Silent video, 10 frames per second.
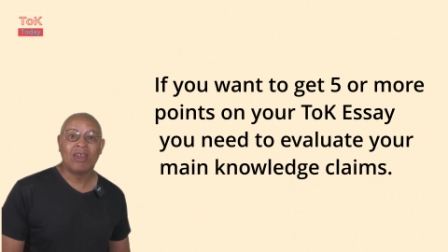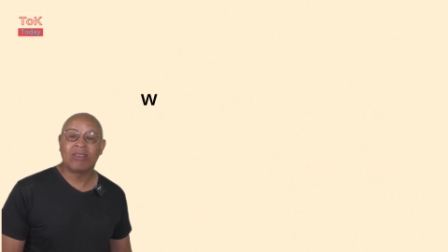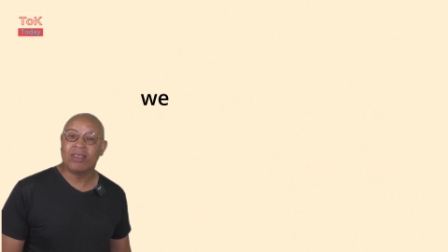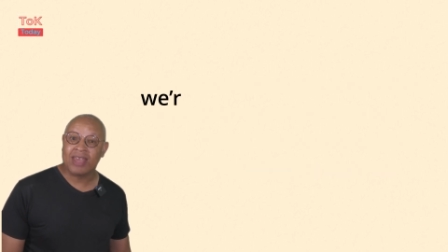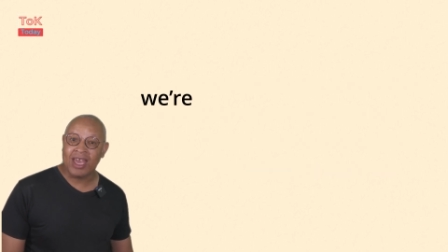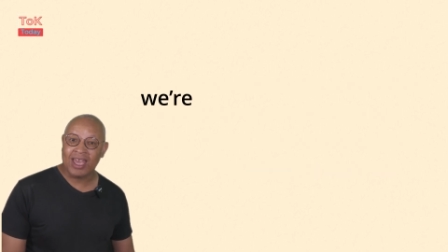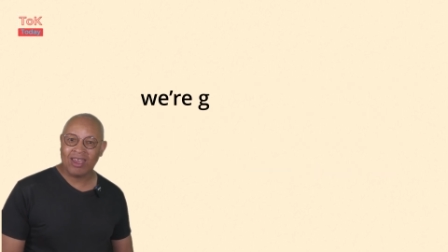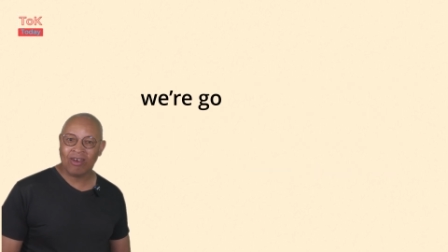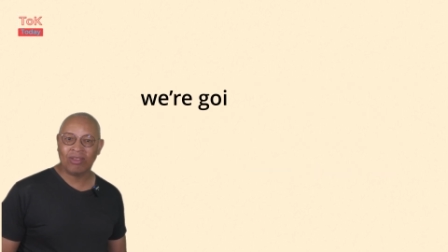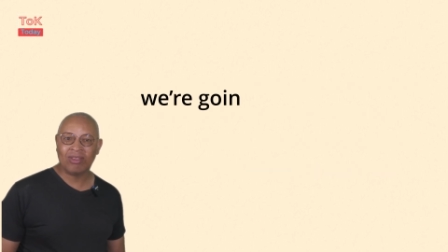
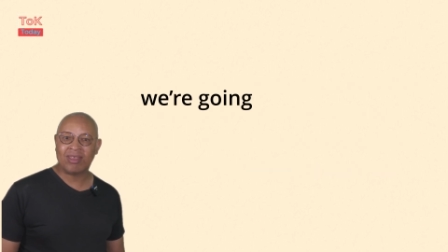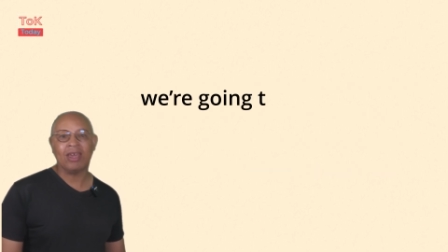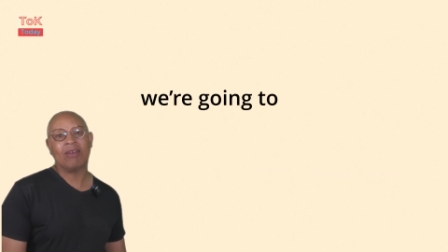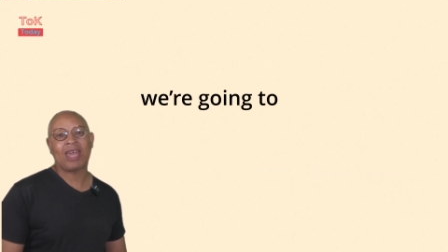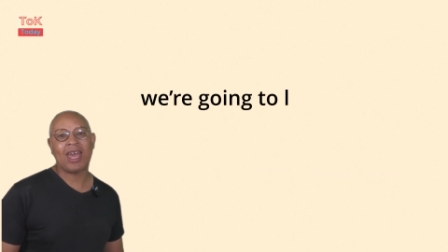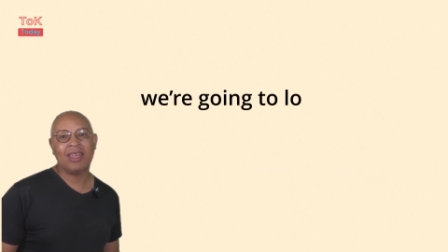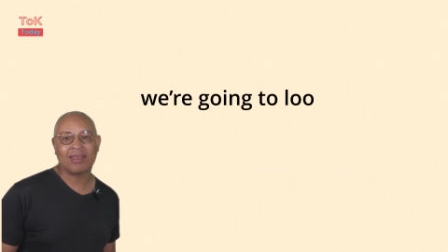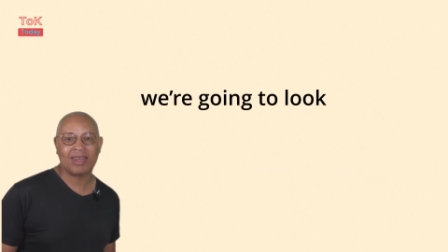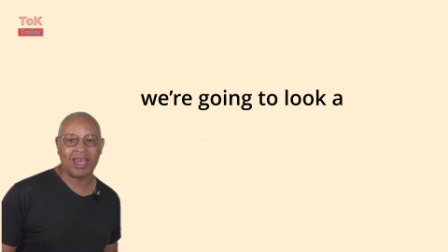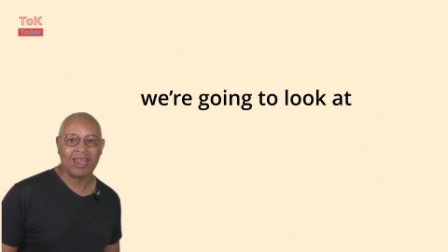Today, on TOK
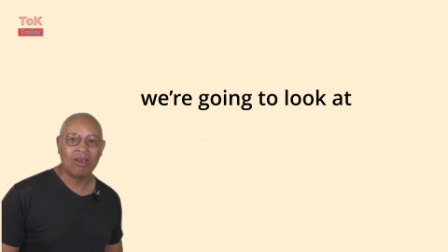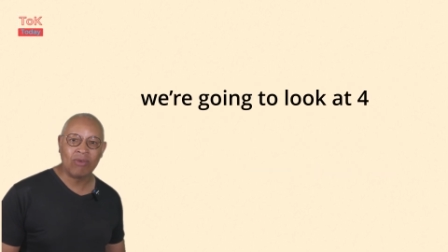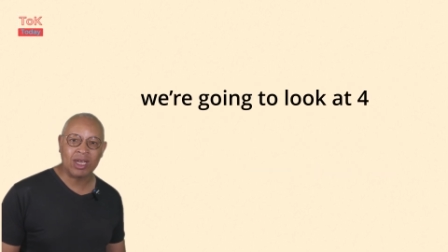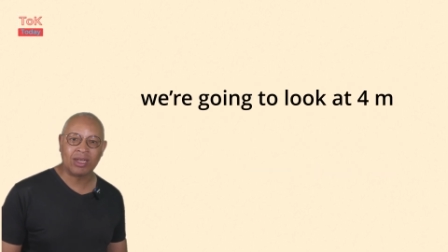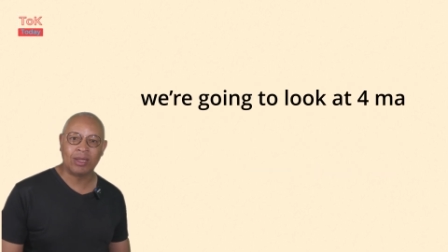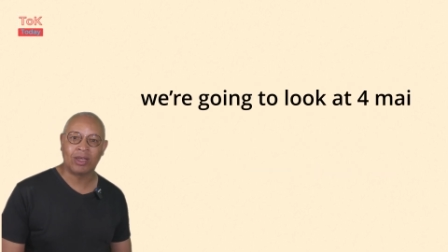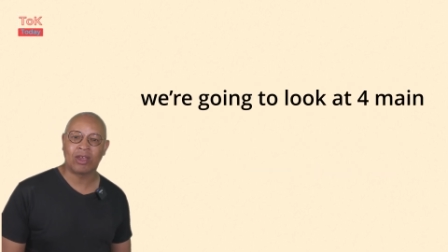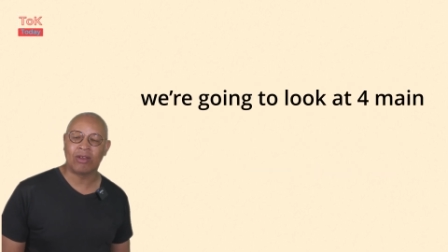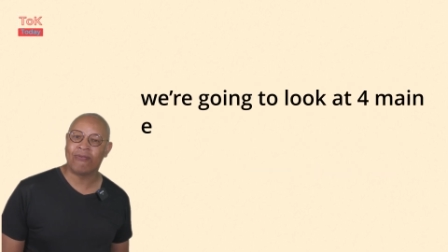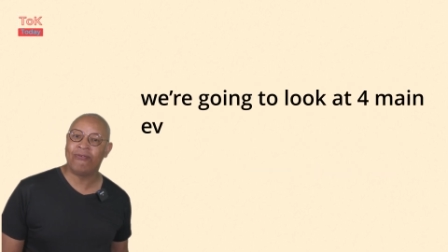Today, we're going to look
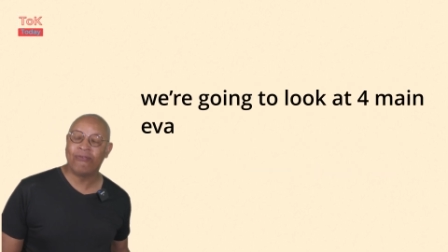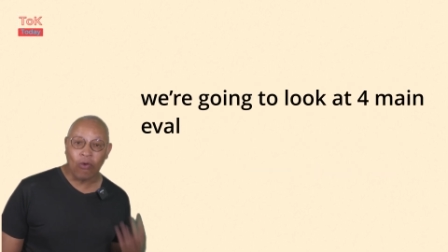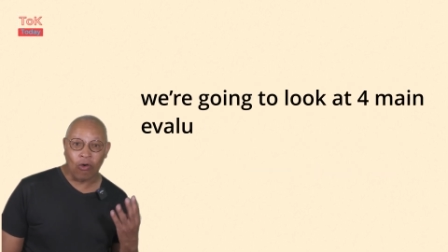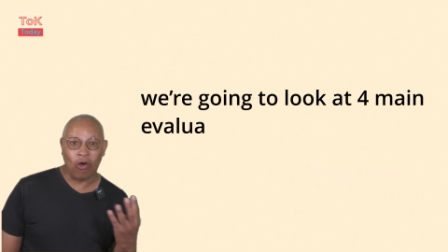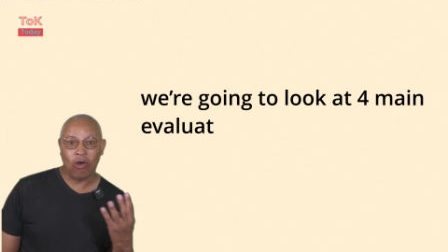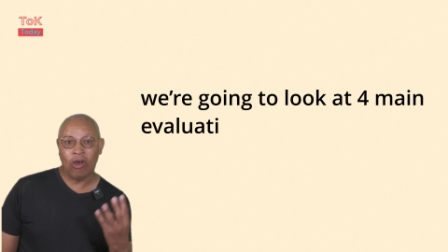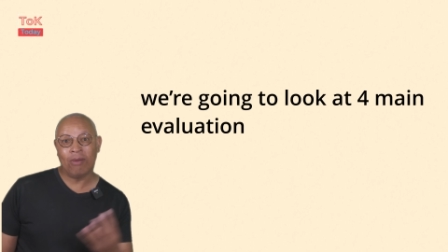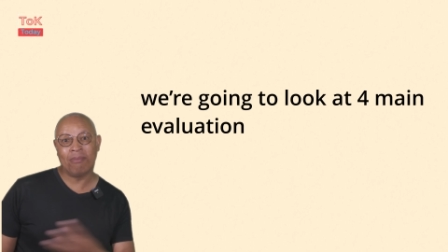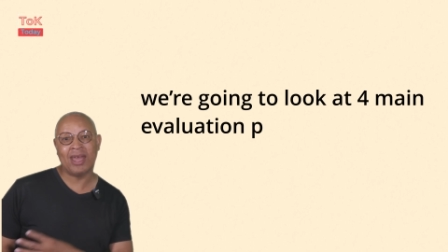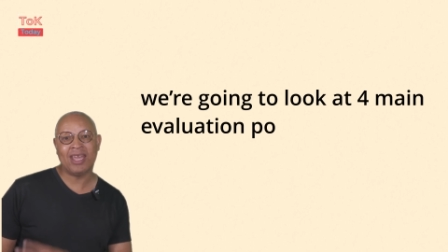at four
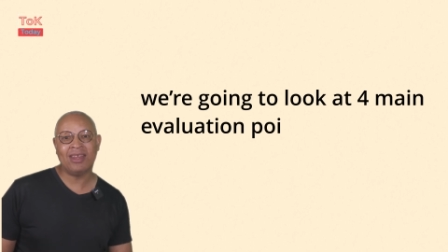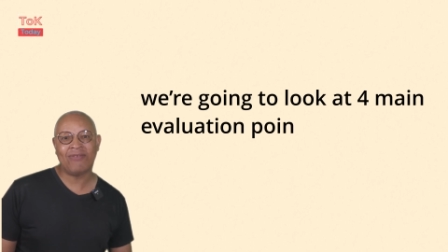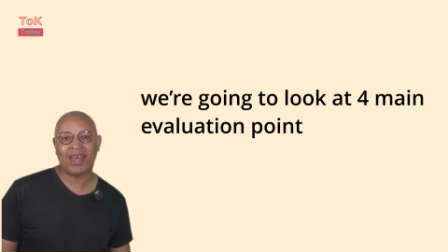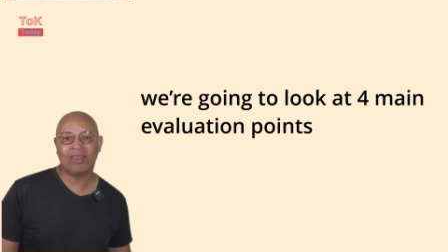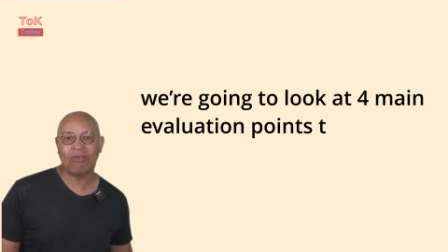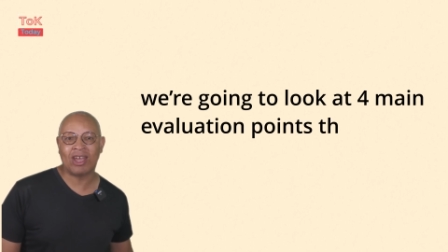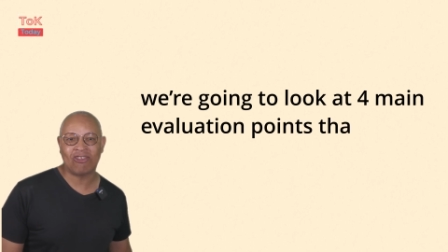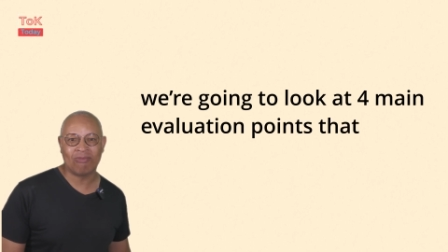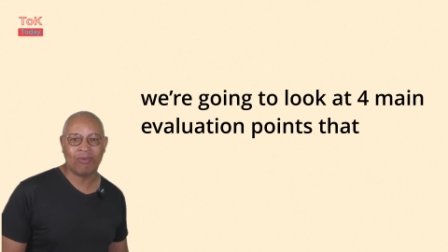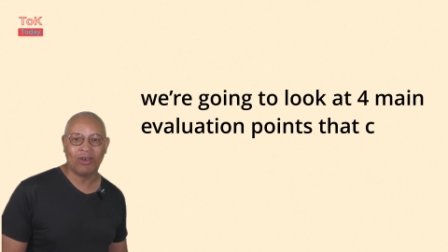main
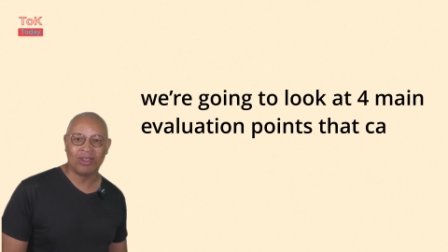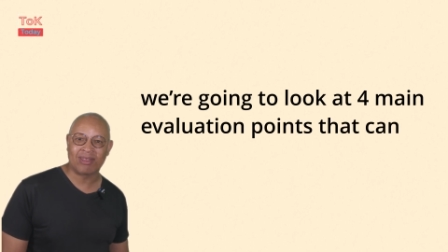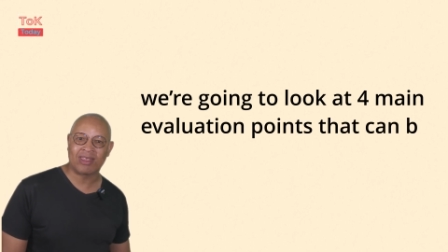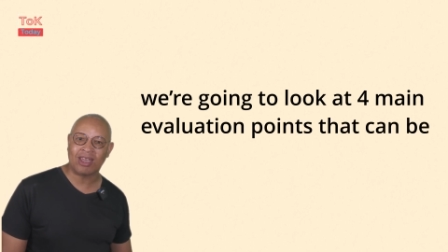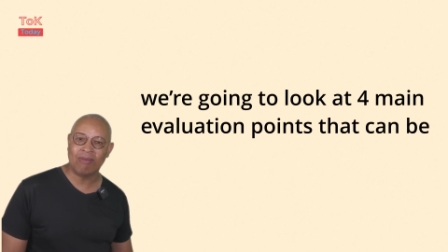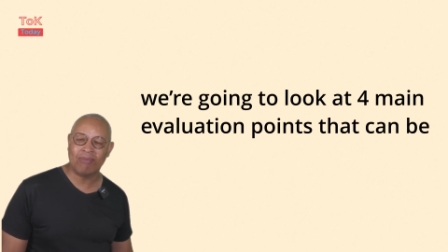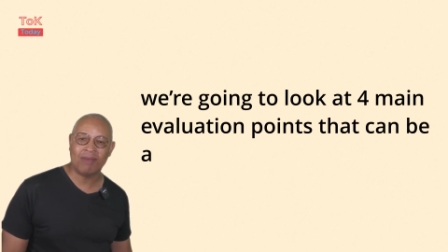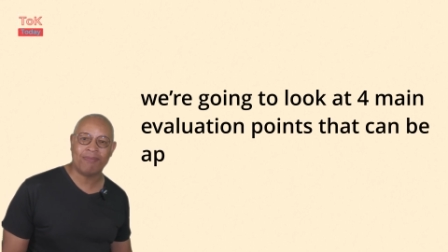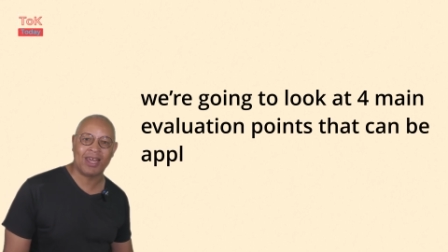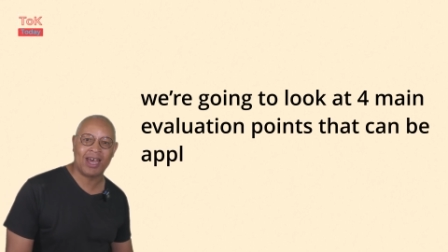evaluation points that can be
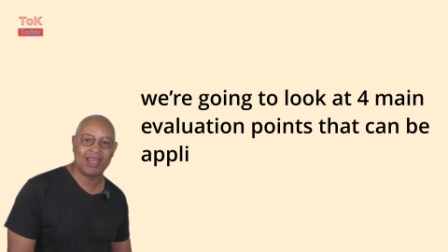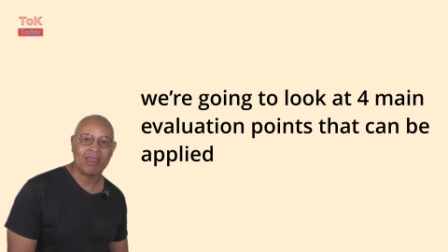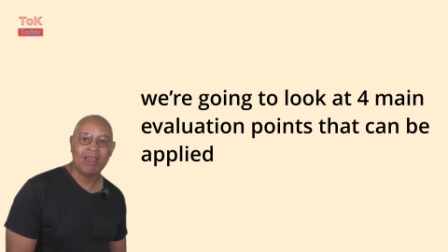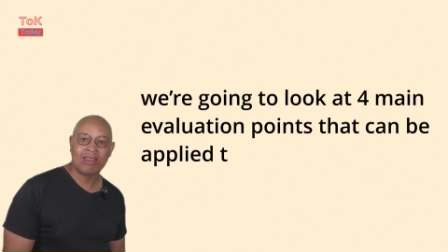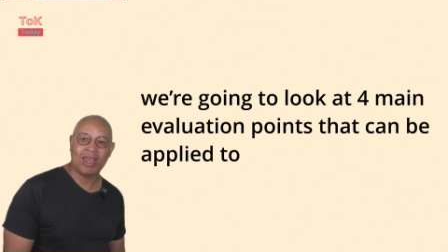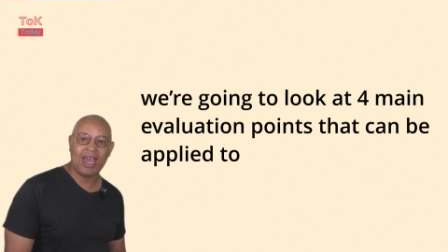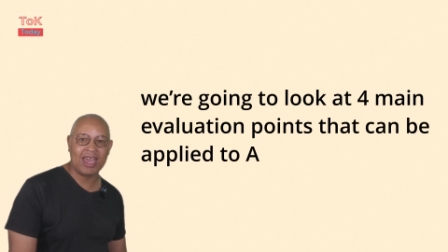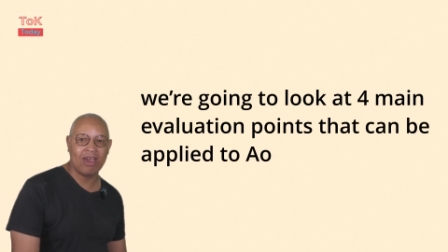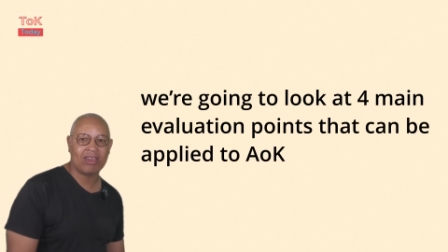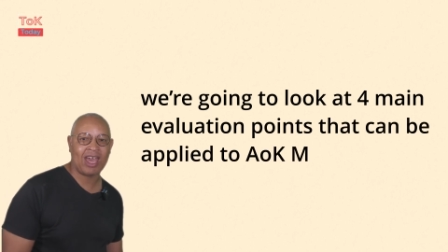applied to
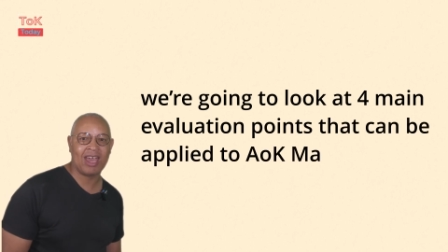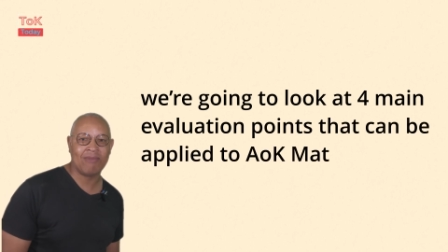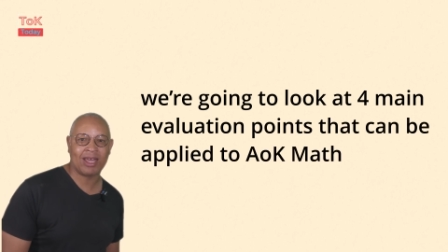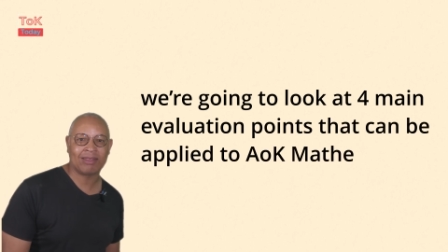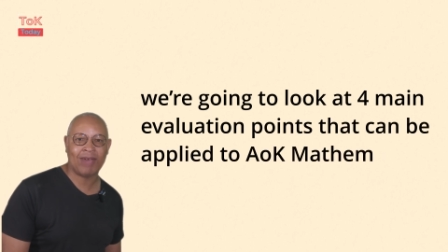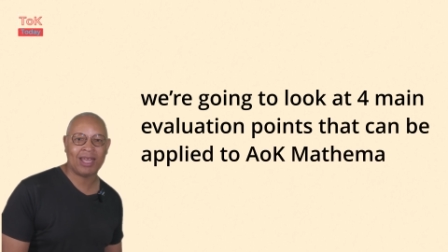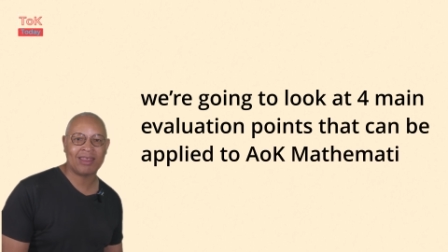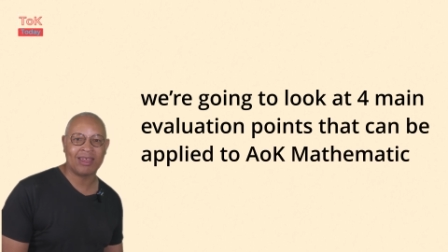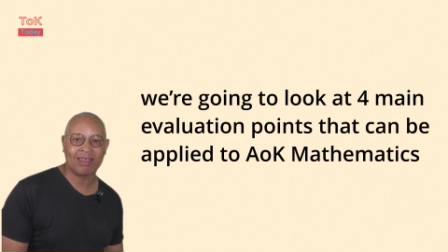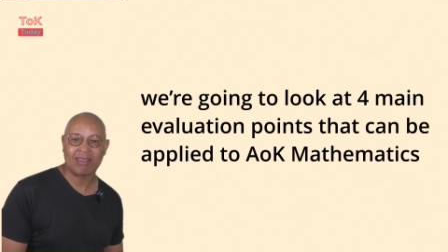AOK
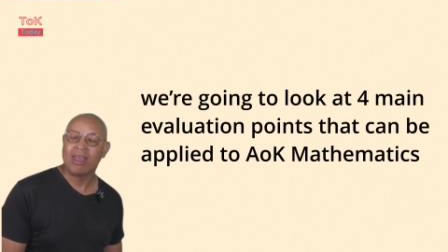mathematics.